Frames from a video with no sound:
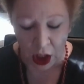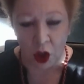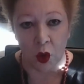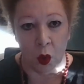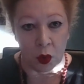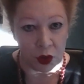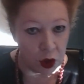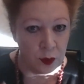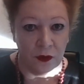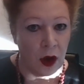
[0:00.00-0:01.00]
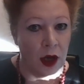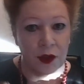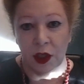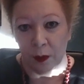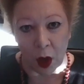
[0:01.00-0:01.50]
your
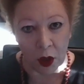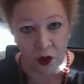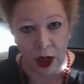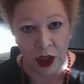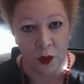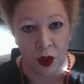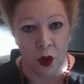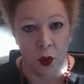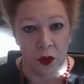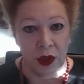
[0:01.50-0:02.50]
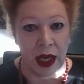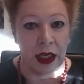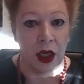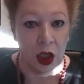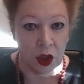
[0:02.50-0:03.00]
supervisor, your postgraduate coordinator,